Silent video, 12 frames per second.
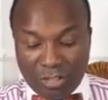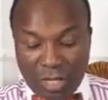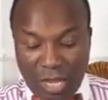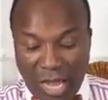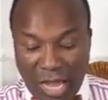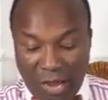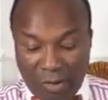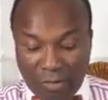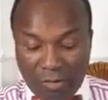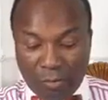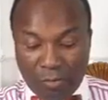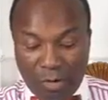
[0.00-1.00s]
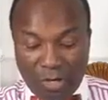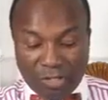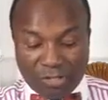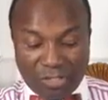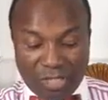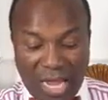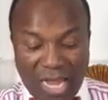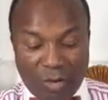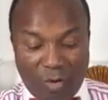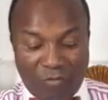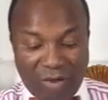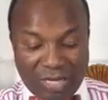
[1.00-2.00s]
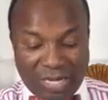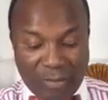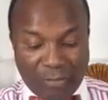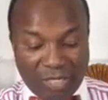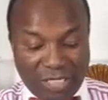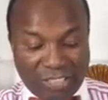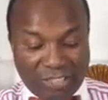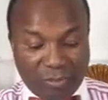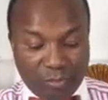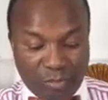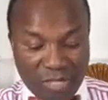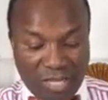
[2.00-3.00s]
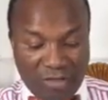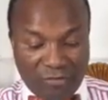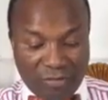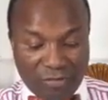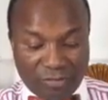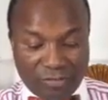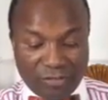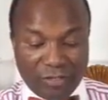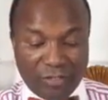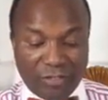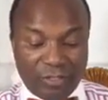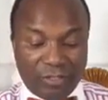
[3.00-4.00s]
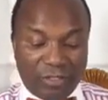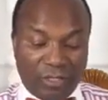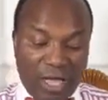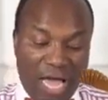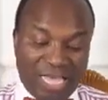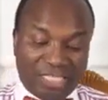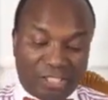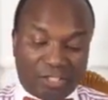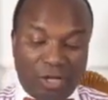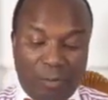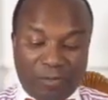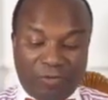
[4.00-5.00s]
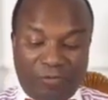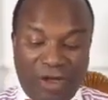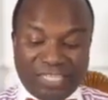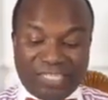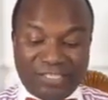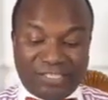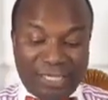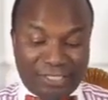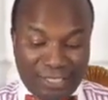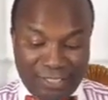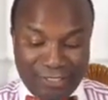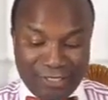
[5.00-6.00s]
how much I overcame these behaviors. I stopped fighting Satan